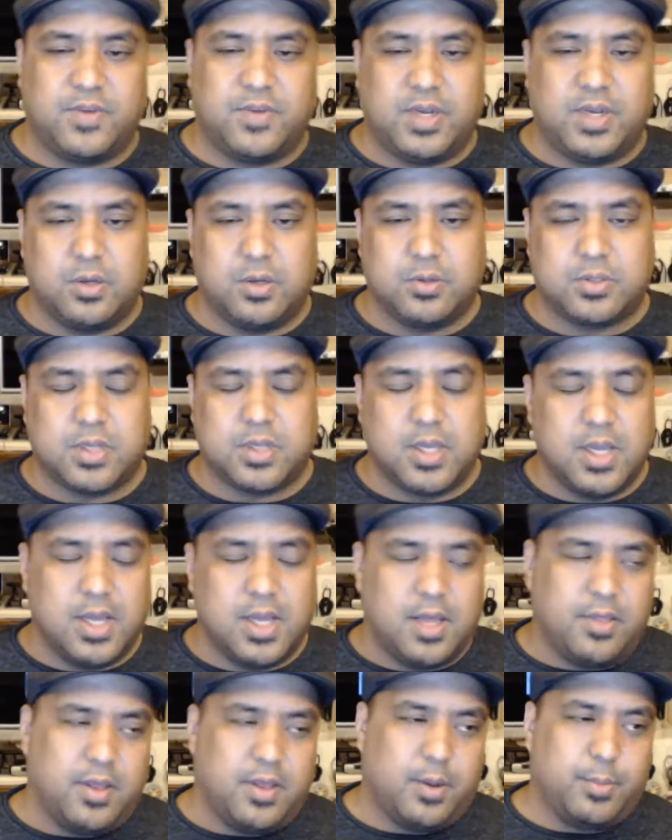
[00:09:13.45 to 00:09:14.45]
videos
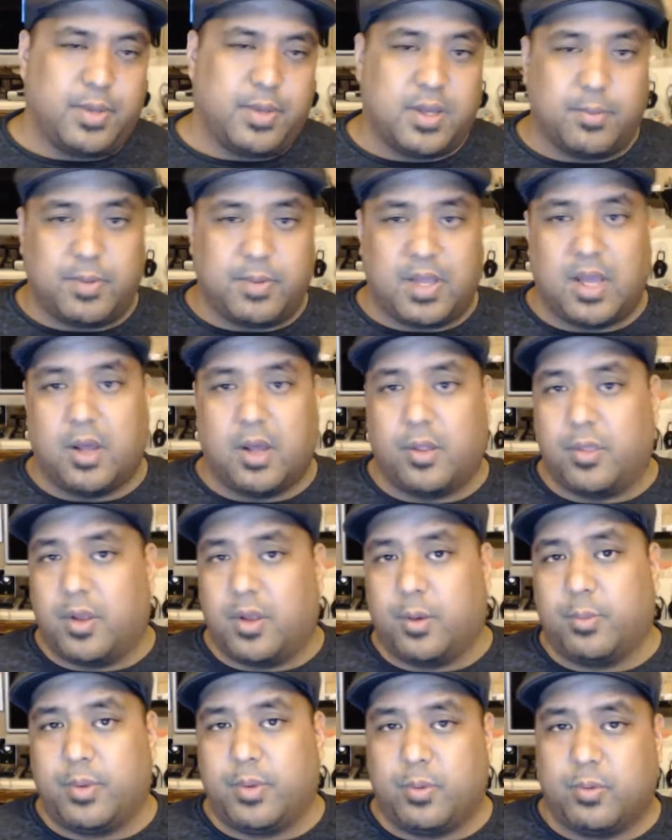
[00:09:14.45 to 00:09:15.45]
that'll be coming out
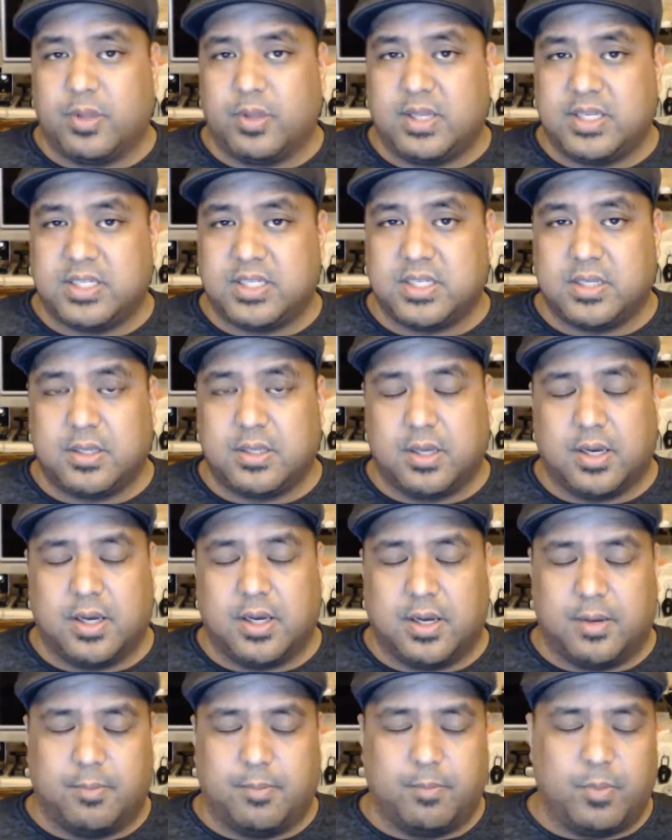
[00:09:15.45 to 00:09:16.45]
and that'll be releasing
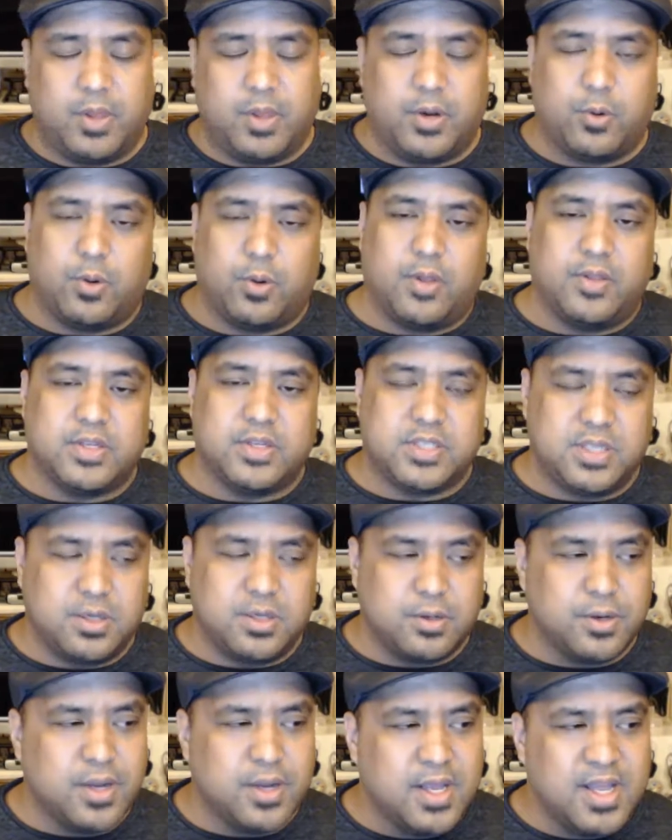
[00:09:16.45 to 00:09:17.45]
later on this
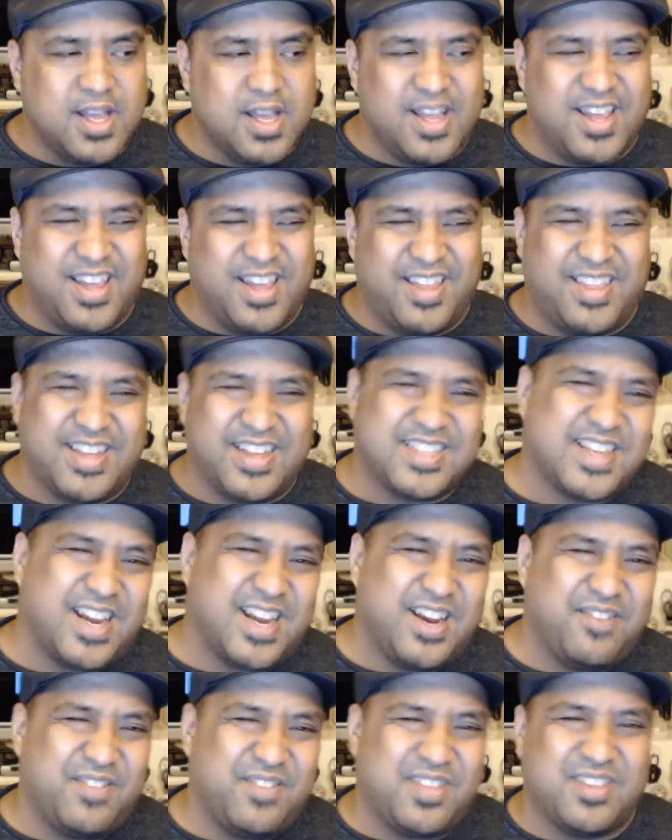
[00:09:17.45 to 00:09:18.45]
year. And that's
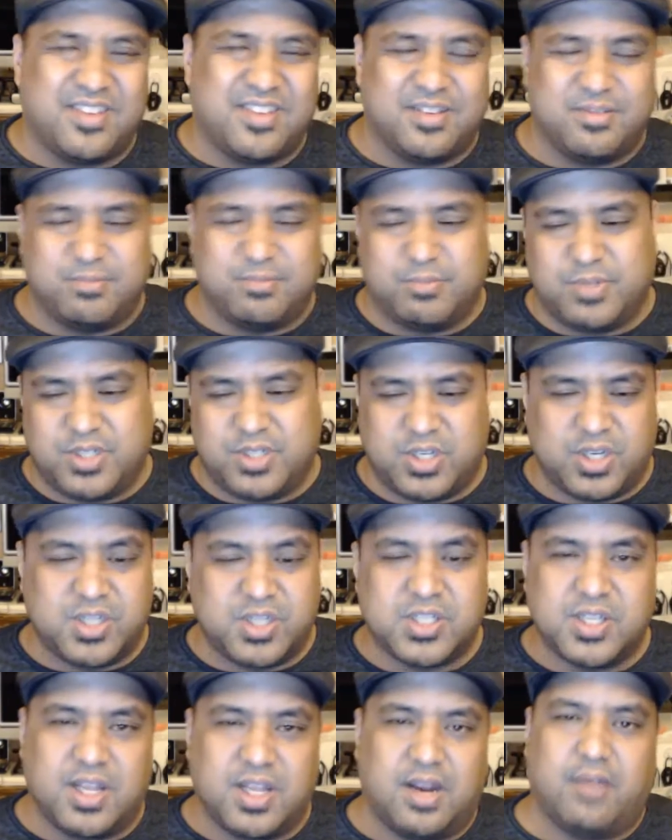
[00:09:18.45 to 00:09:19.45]
kind of the
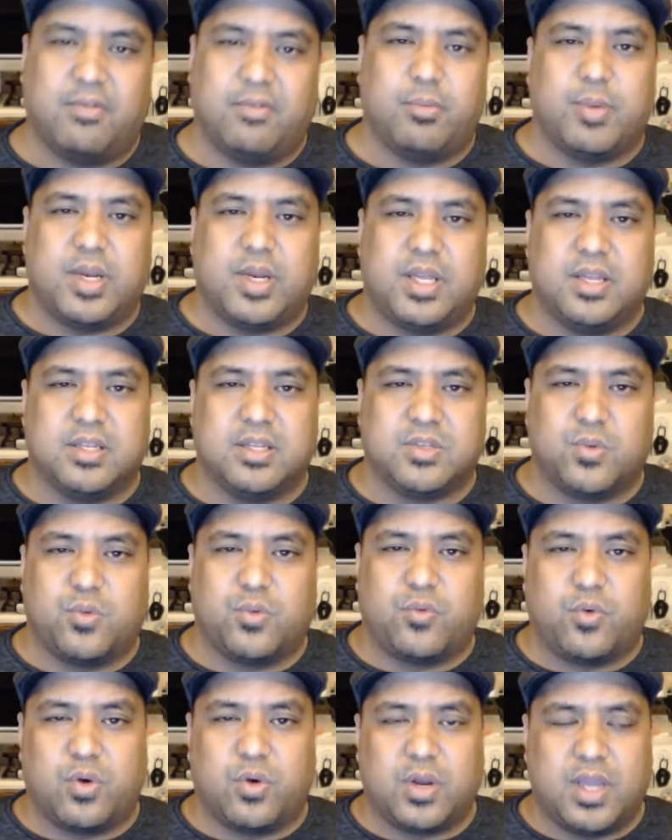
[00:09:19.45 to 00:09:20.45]
junction that everybody is
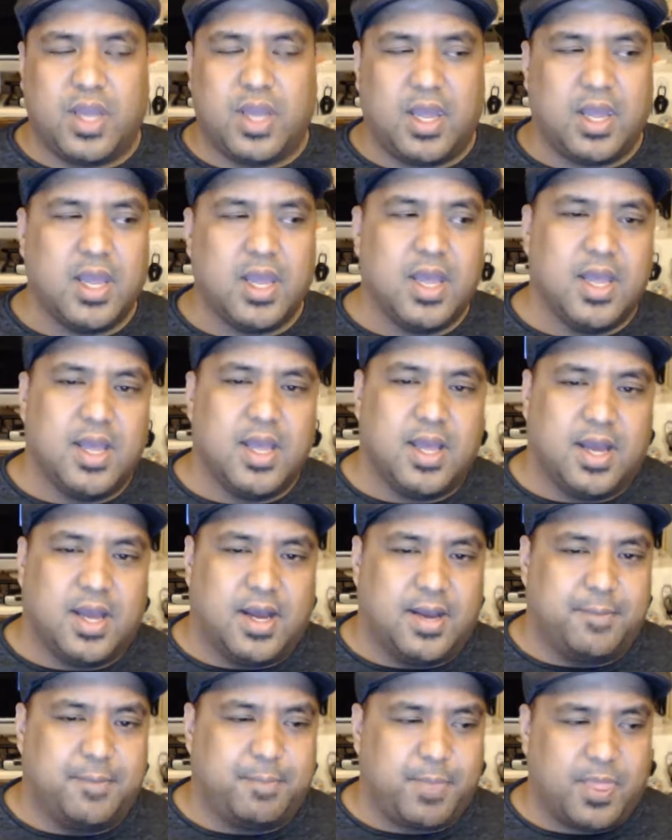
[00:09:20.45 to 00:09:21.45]
with 4K.
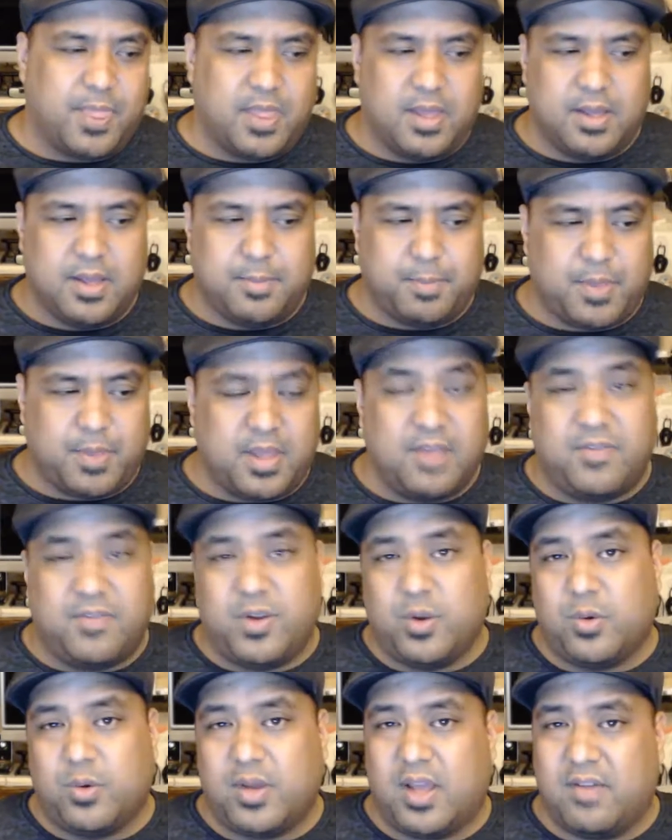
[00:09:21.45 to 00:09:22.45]

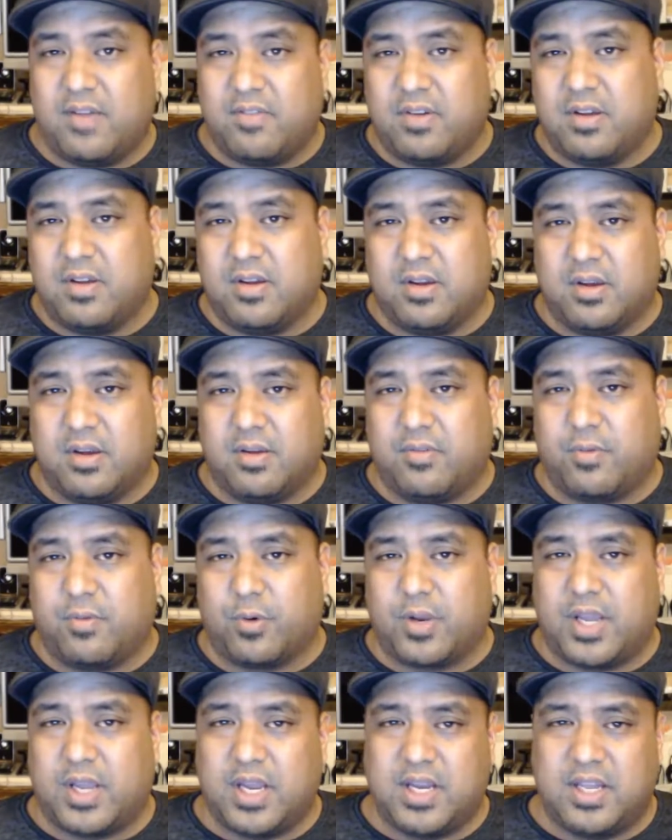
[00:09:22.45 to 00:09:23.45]
If you don't have a
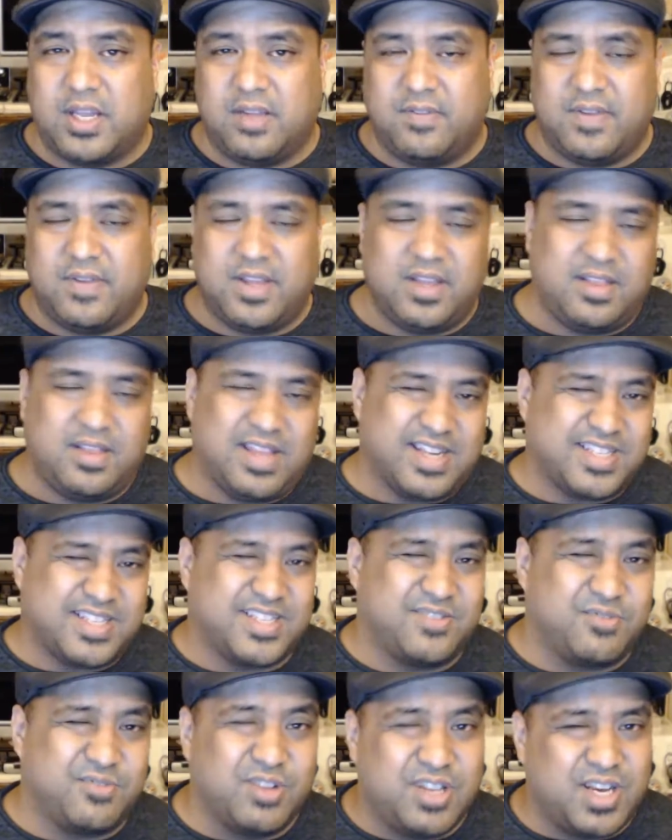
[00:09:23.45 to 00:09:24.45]
4K TV,
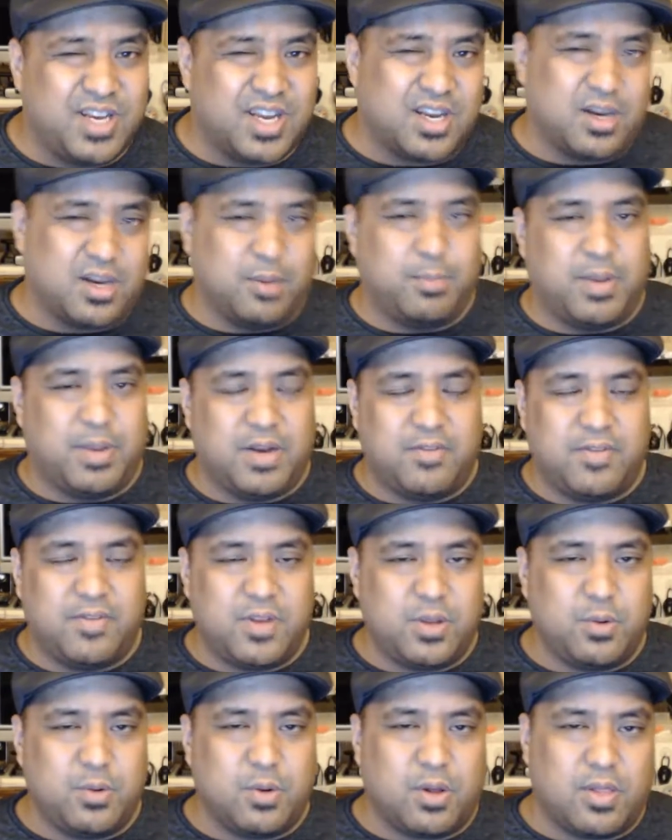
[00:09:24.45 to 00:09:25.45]
that's really not going to
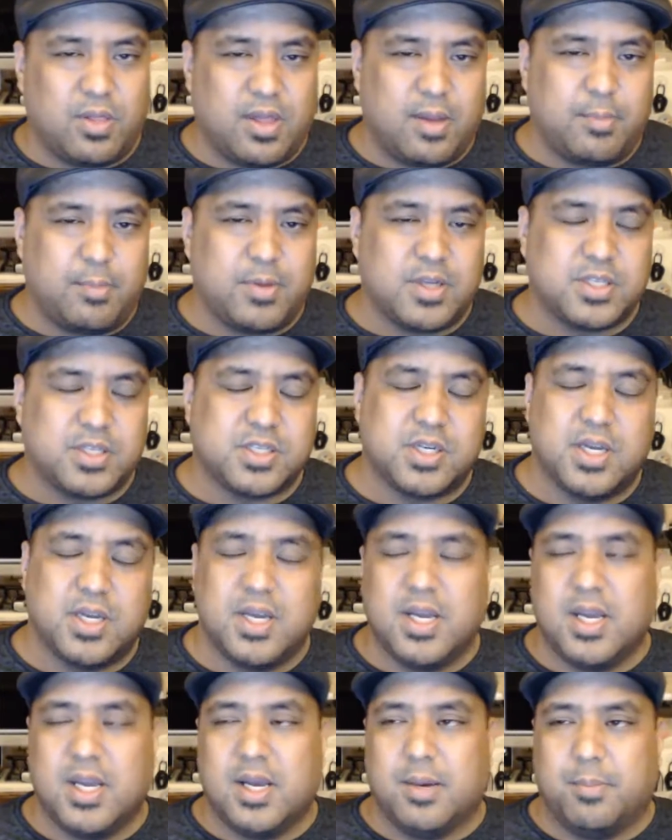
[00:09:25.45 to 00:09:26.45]
benefit you all that much.
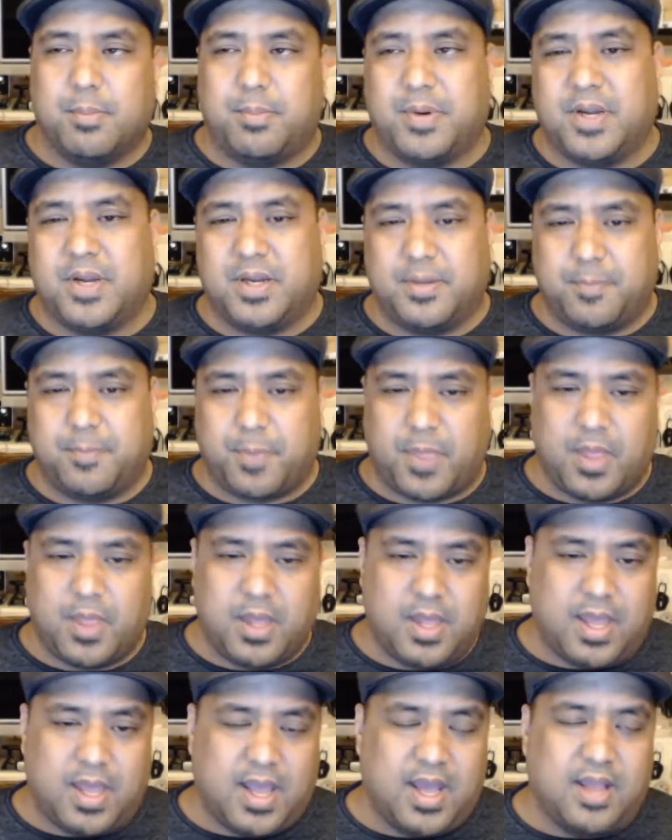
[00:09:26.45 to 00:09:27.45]
But
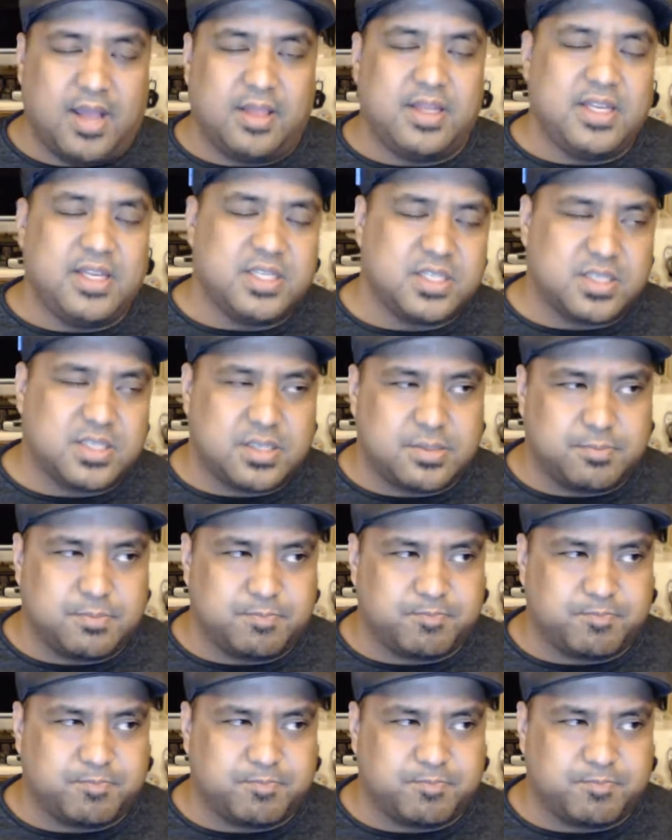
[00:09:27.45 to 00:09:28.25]
at least,